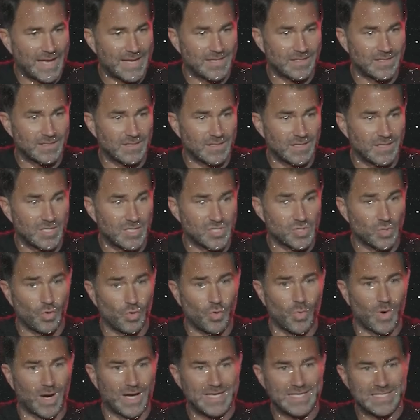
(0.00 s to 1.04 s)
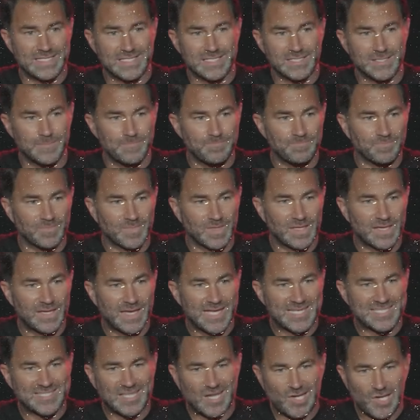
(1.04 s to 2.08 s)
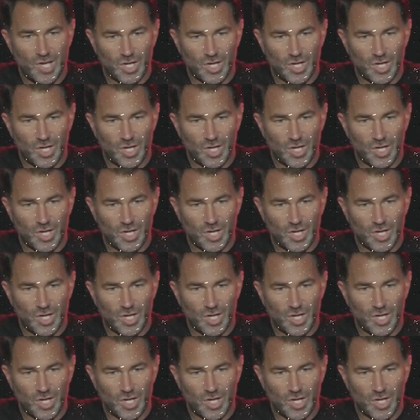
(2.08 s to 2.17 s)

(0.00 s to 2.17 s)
And as always, it's the